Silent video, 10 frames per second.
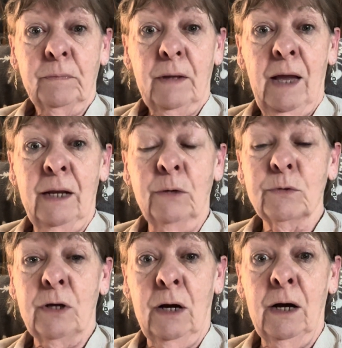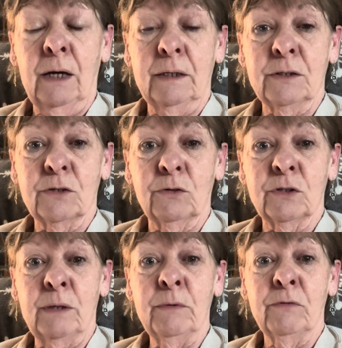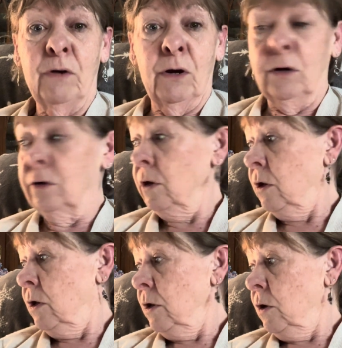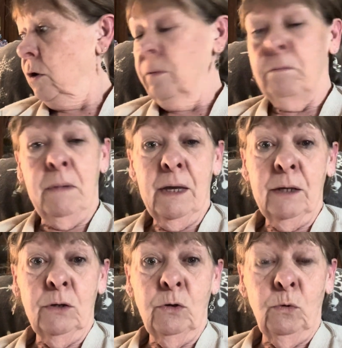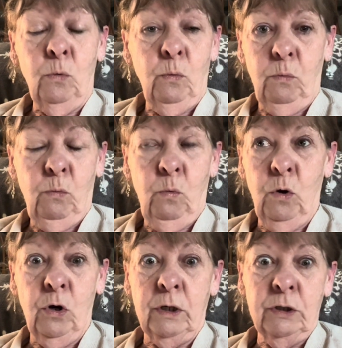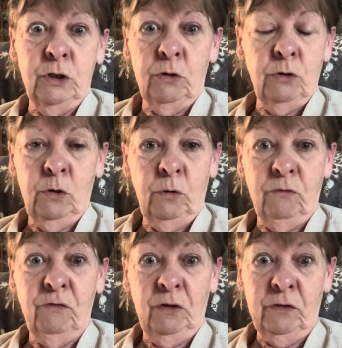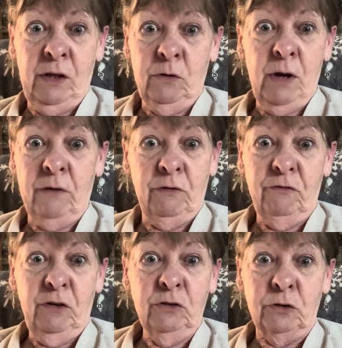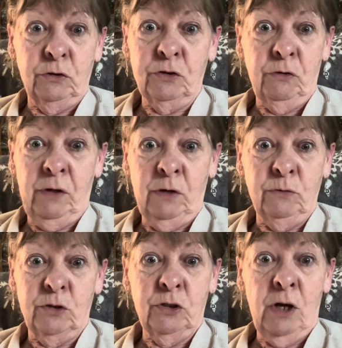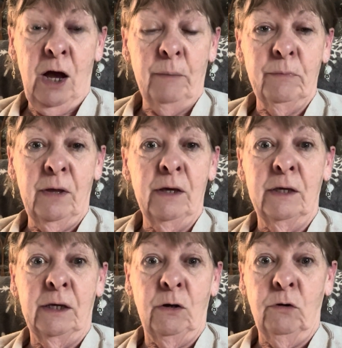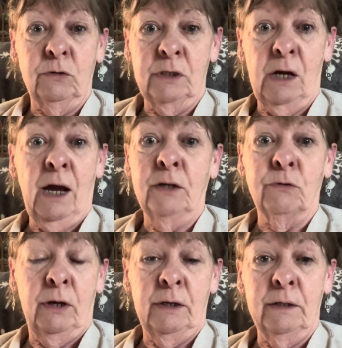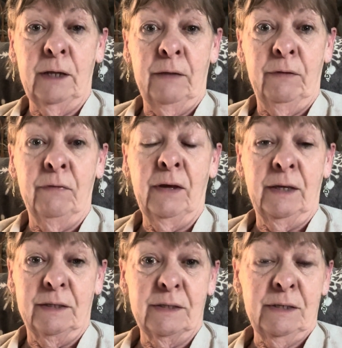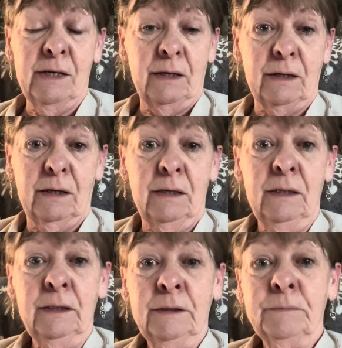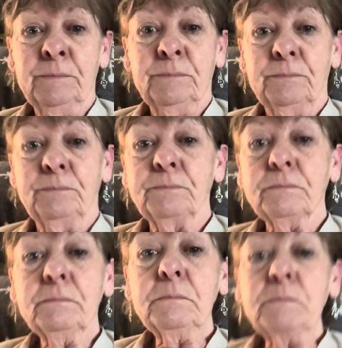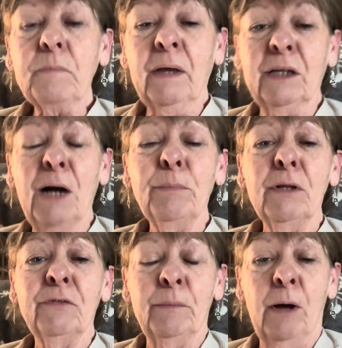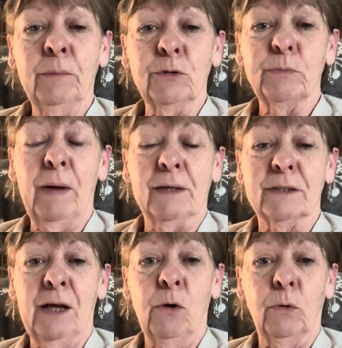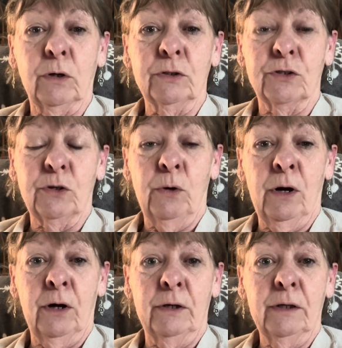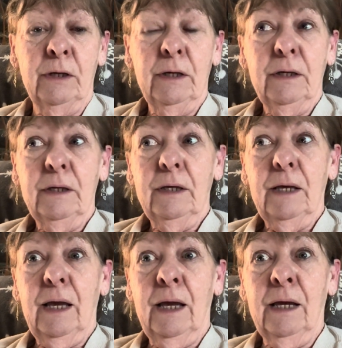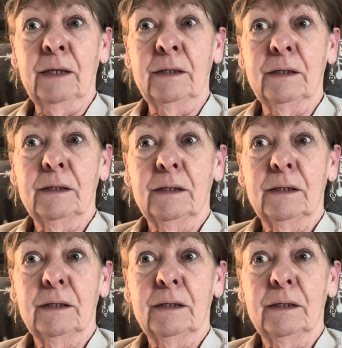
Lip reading: And it was hot, and so some of our men who work and don't know they don't have a filter, so they don't stop. They get dehydrated, and then they get sick. A couple of them almost passed out working so hard. And